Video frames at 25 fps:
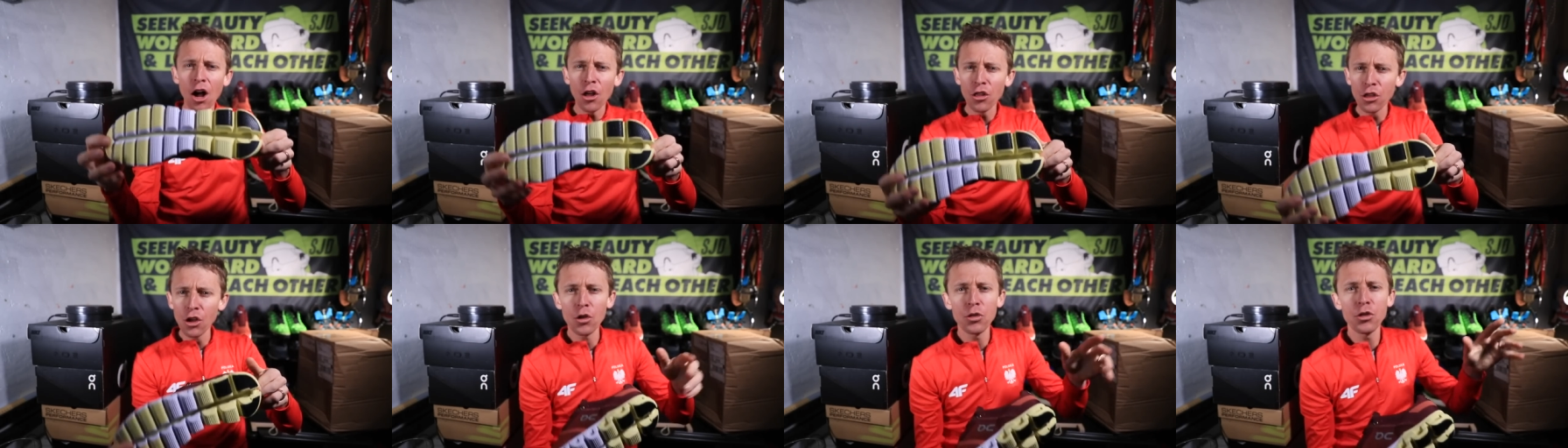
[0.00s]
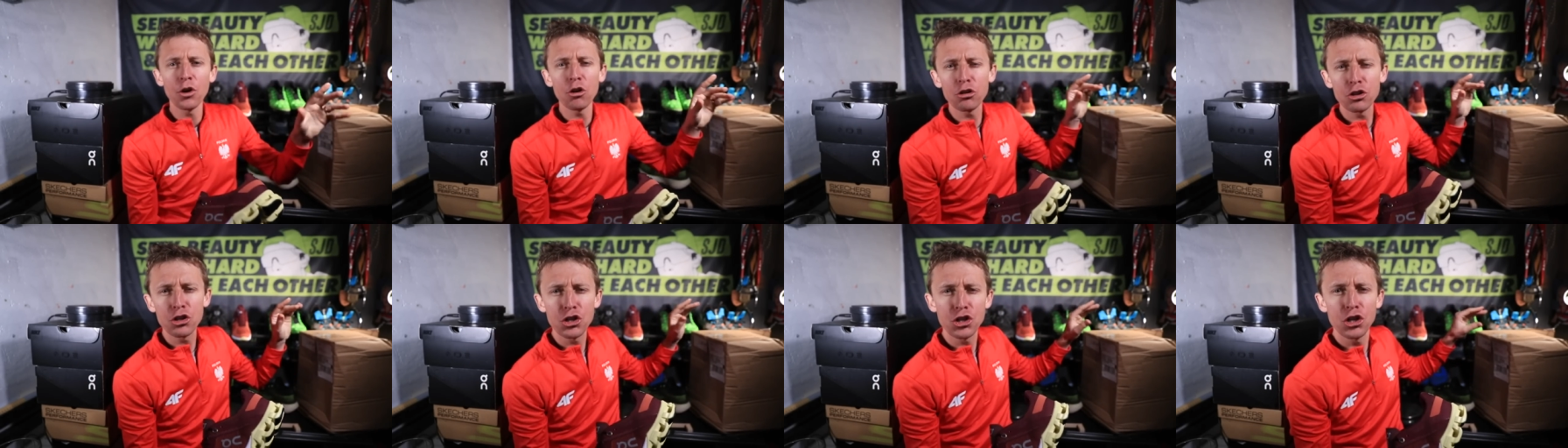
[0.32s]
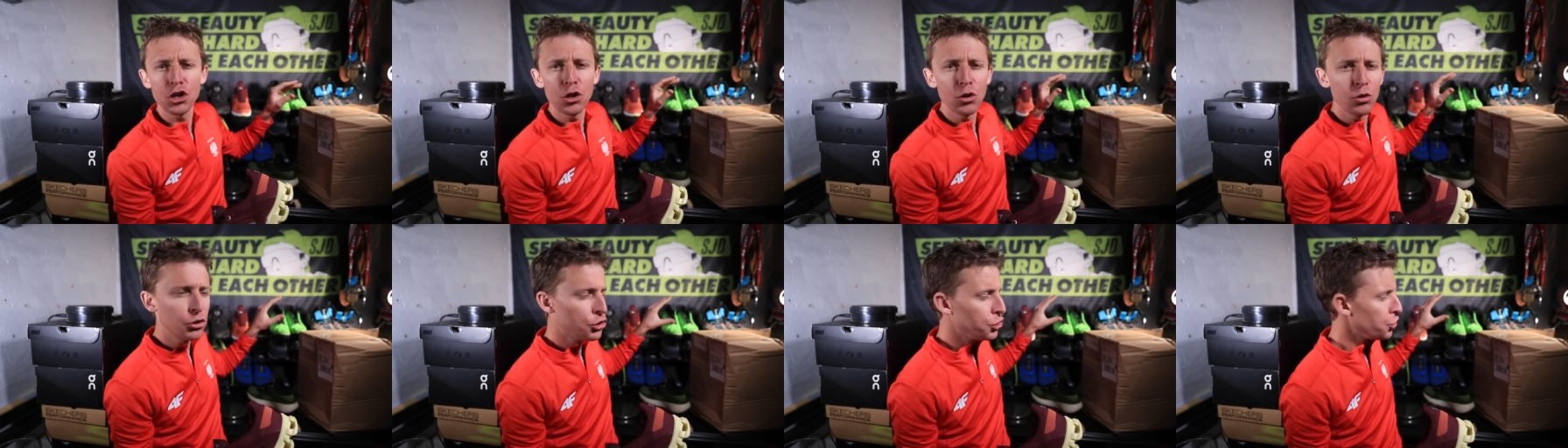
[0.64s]
although those
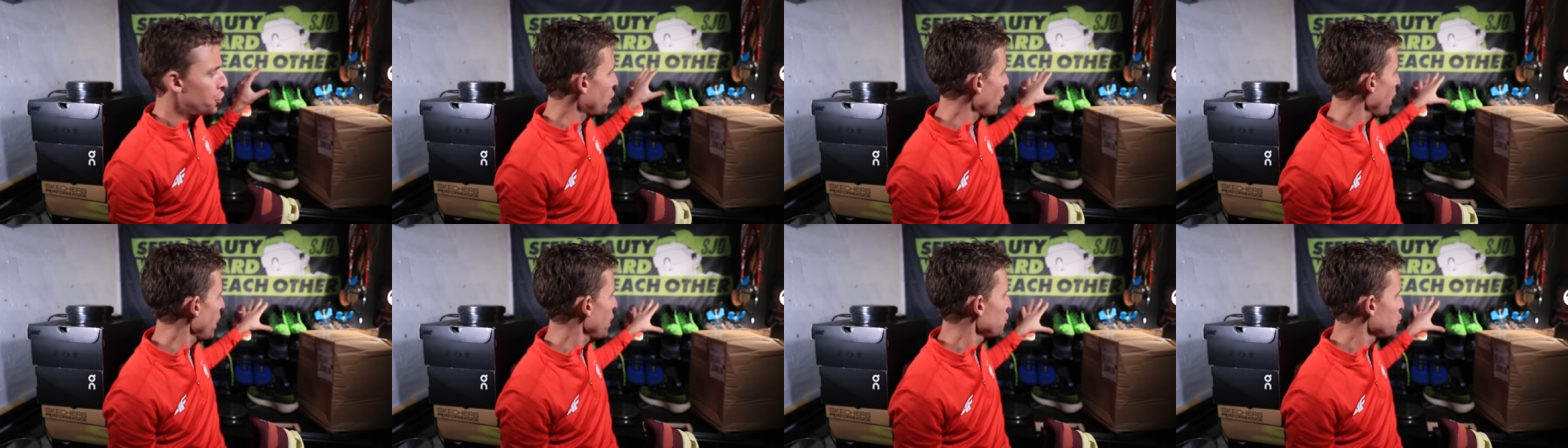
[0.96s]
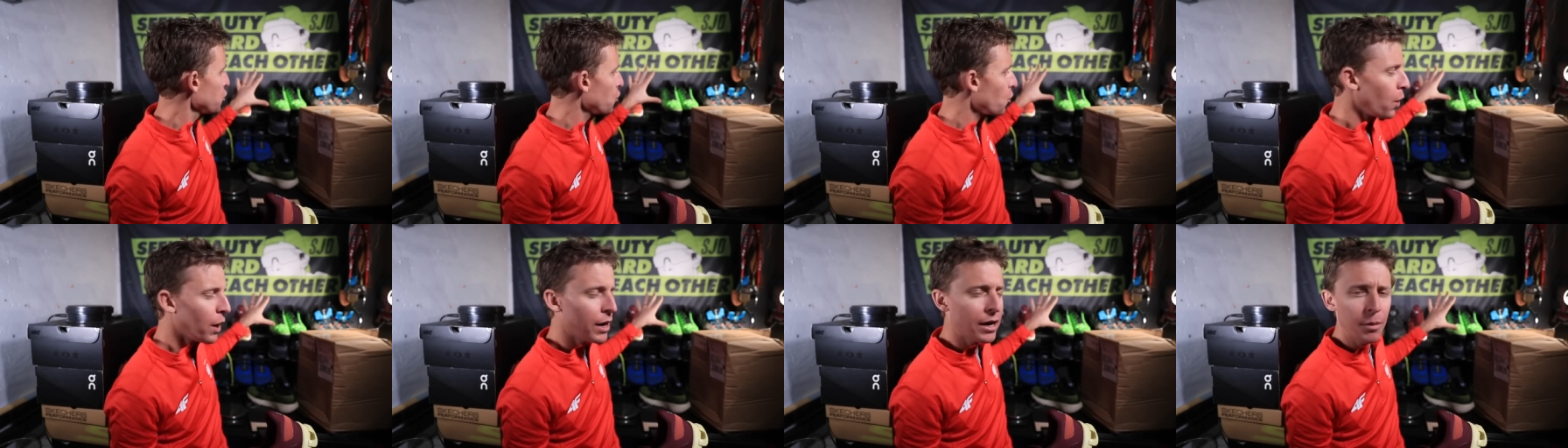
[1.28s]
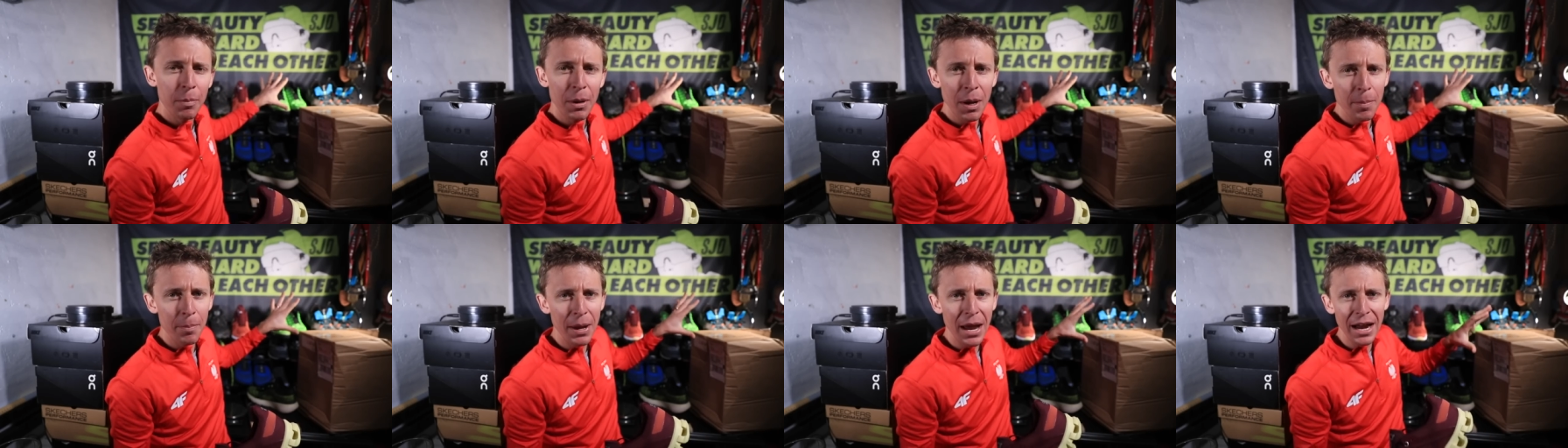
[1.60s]
shoes change quite a
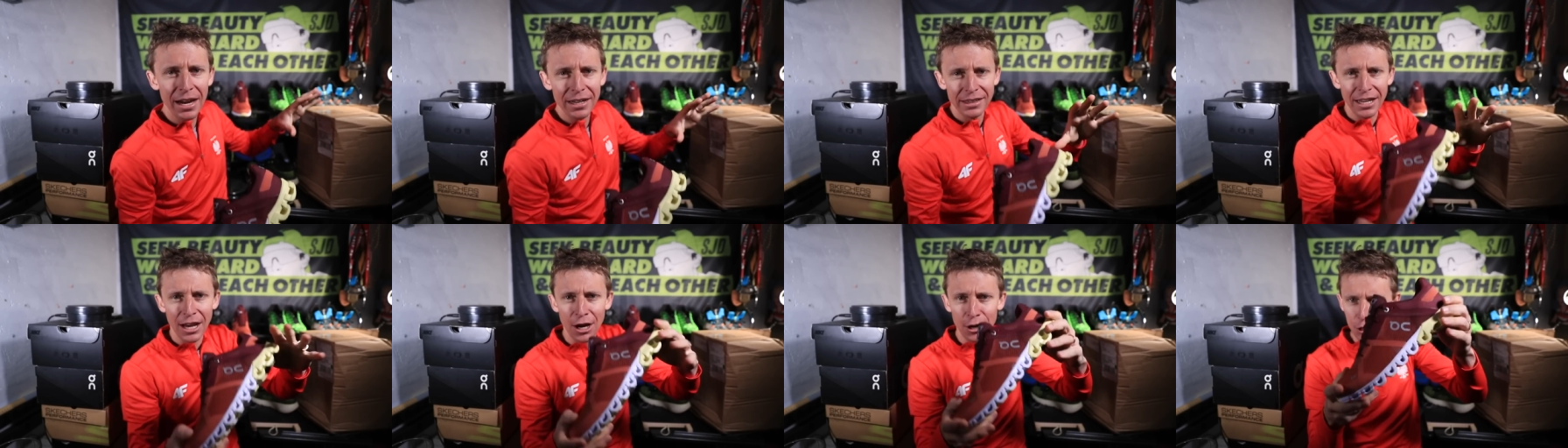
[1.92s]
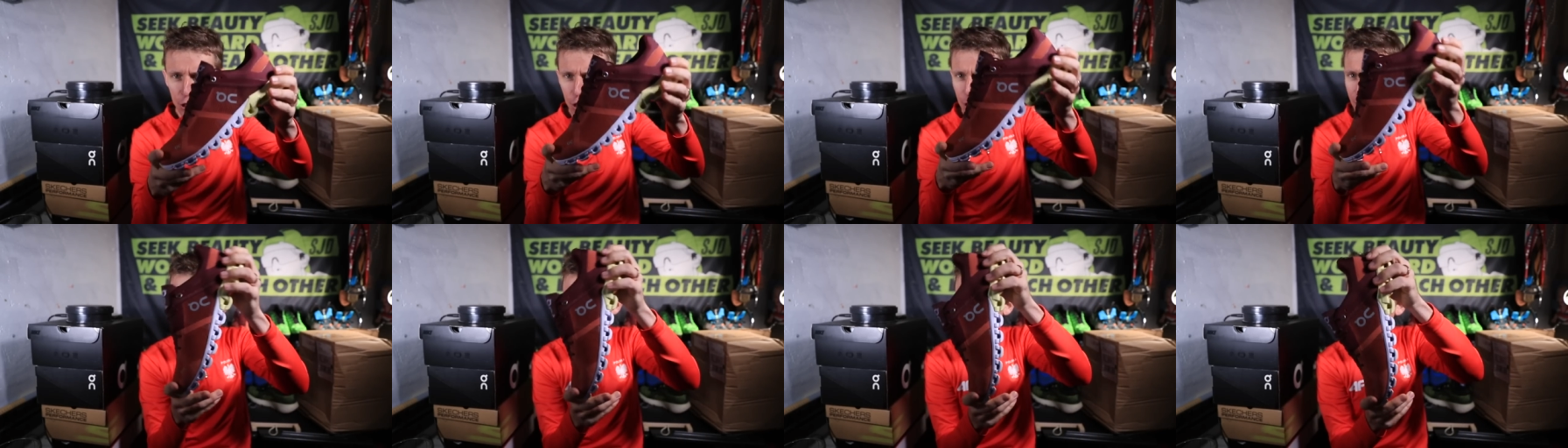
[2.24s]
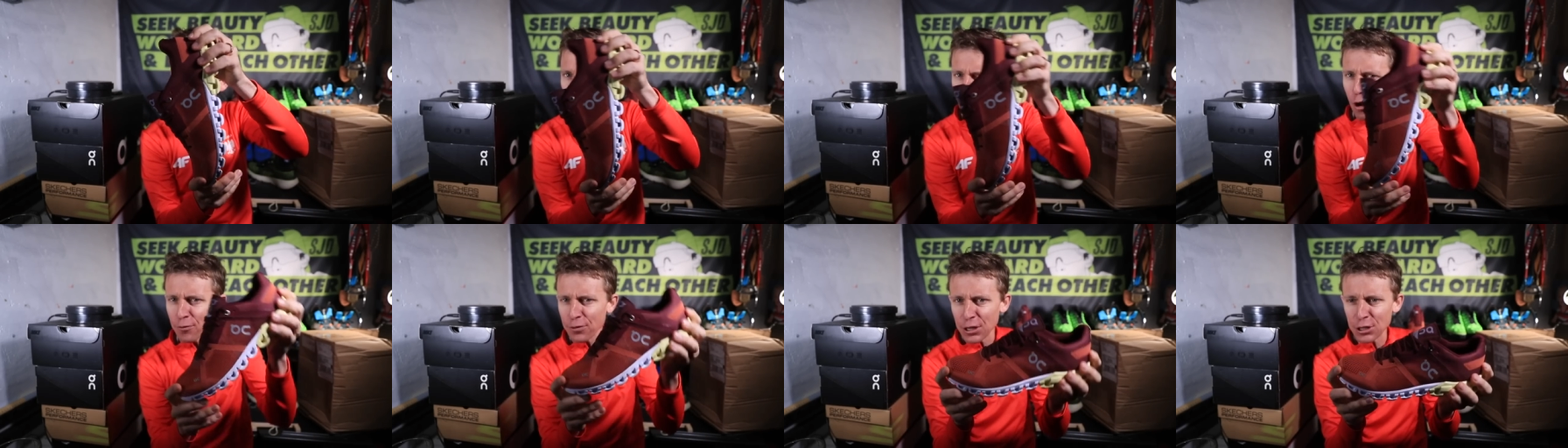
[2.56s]
bit back there, so I don't
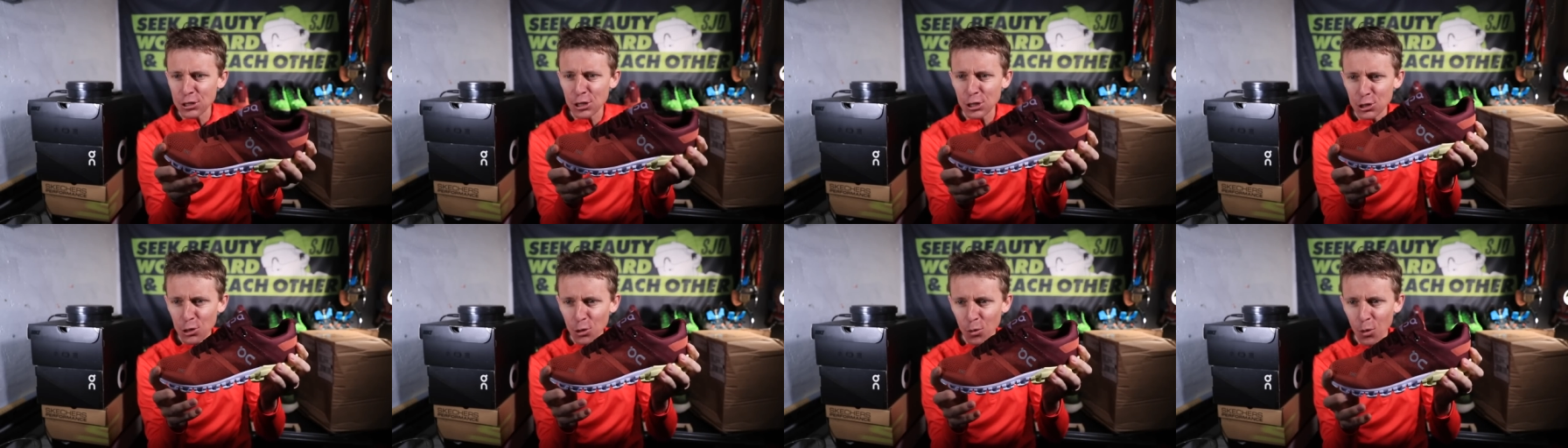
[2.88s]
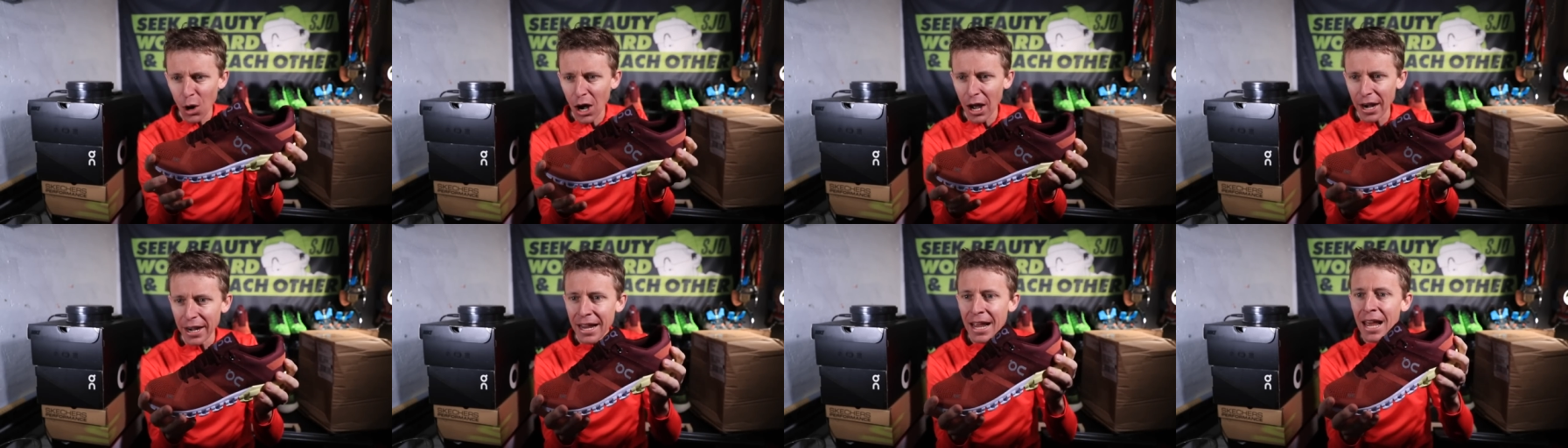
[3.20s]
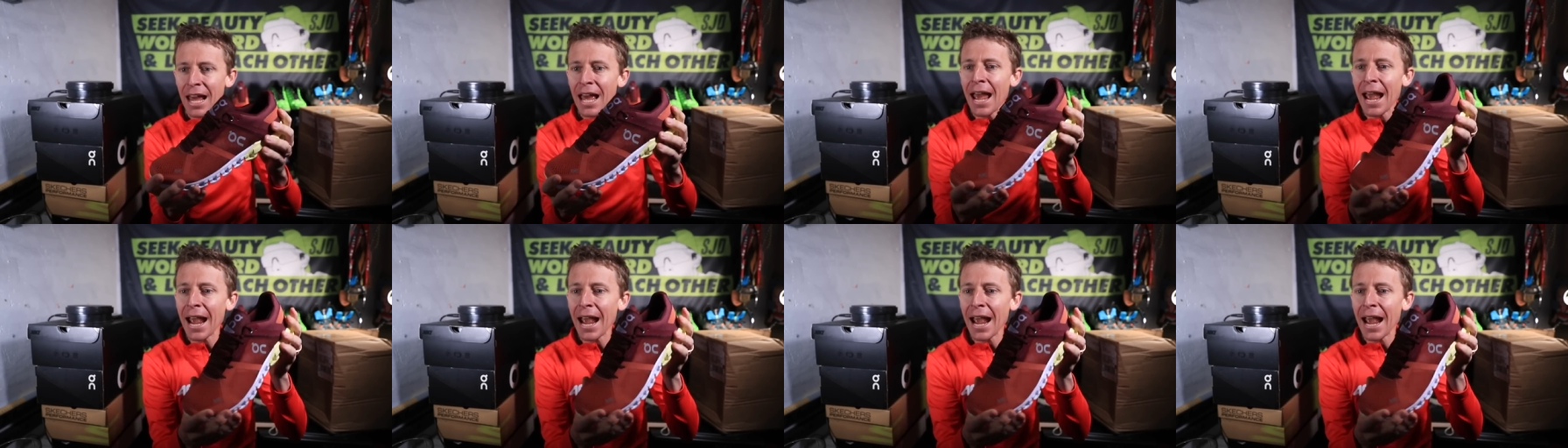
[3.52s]
know if this is the one.